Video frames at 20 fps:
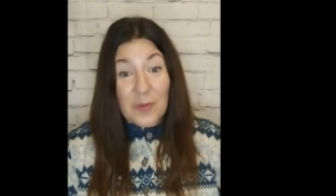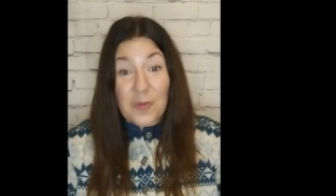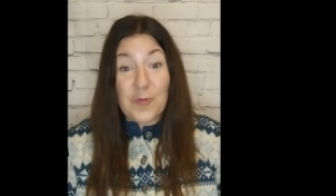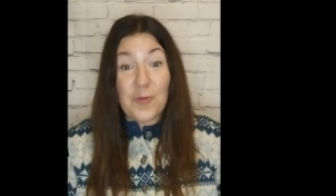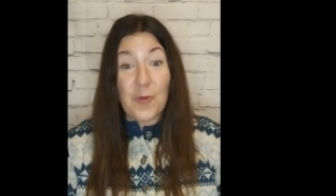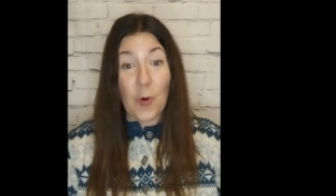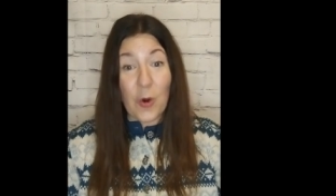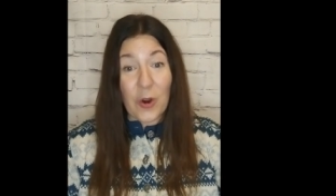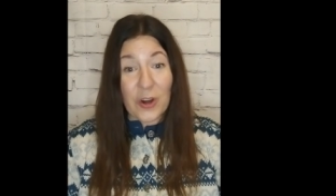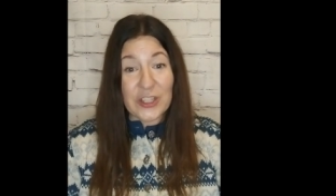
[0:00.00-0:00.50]

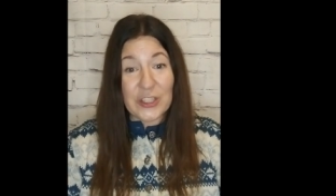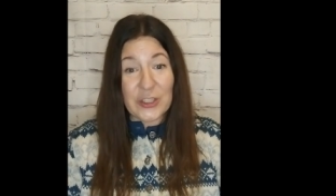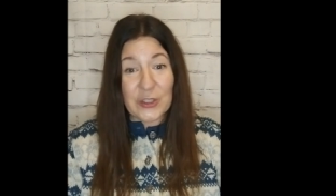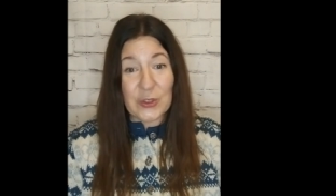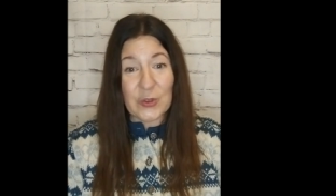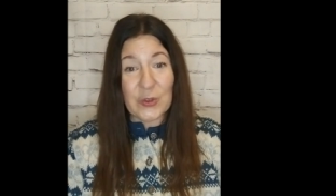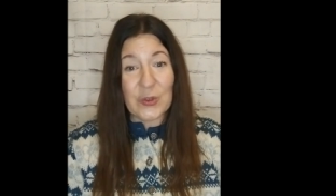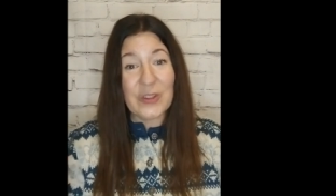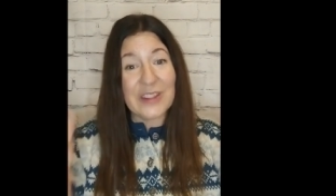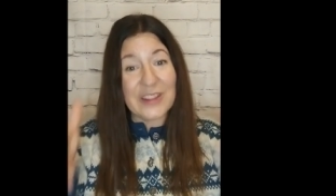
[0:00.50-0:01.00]
for
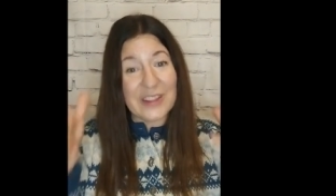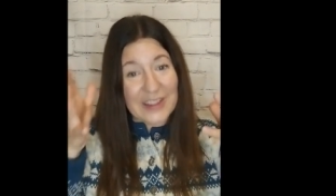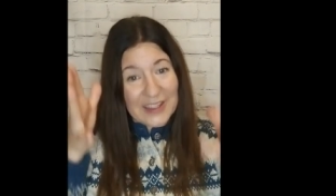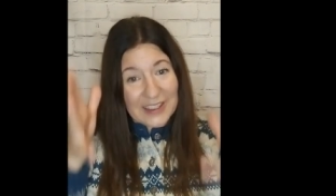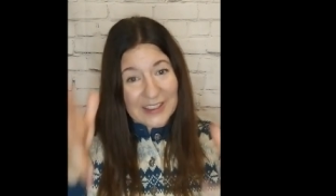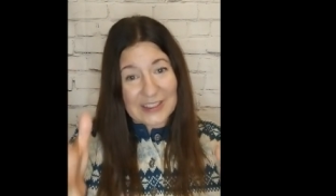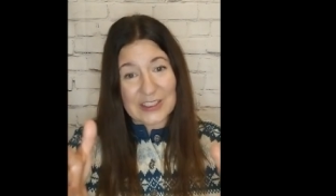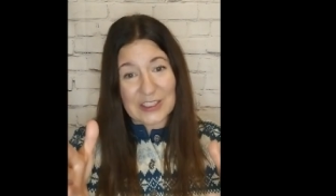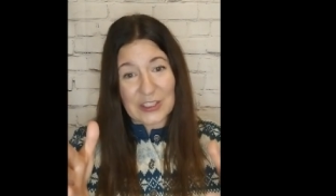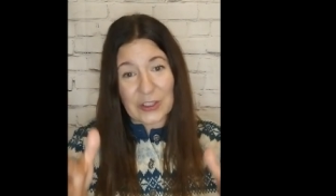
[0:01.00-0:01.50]
you
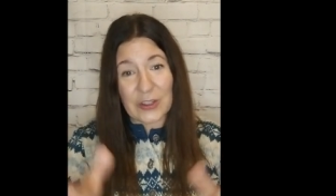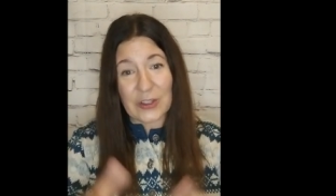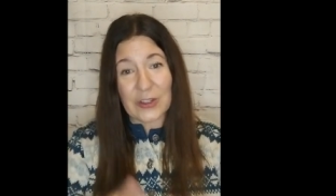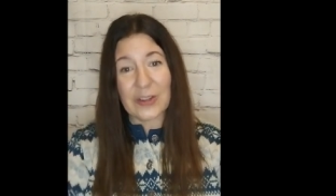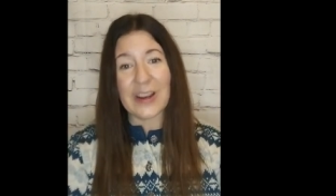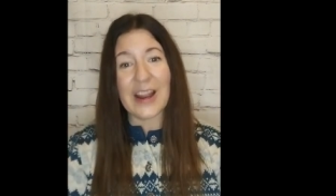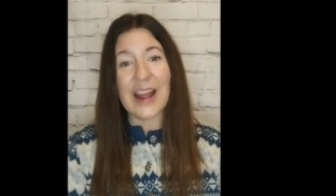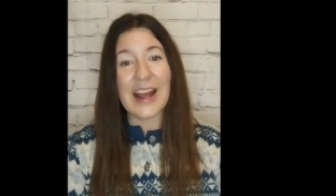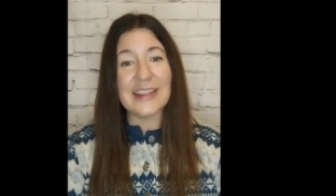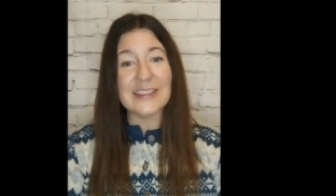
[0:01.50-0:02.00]
this
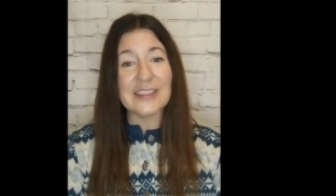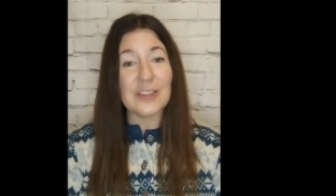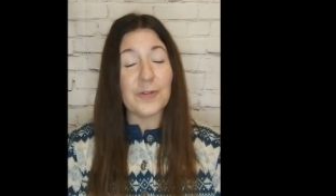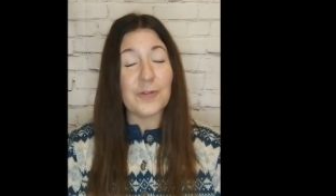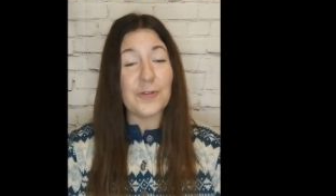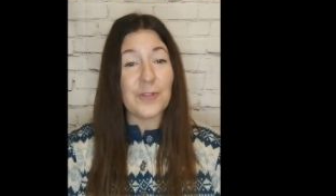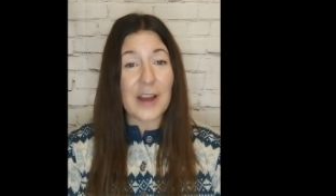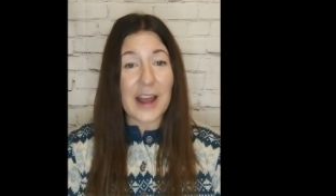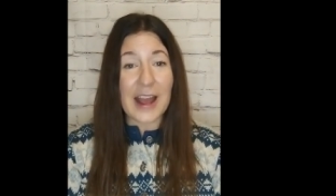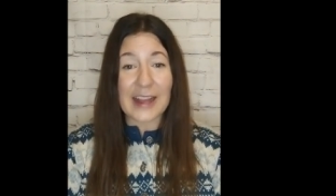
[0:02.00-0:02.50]
year as
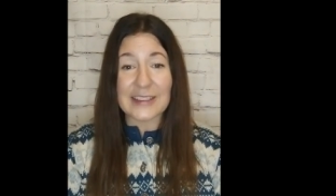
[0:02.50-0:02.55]
a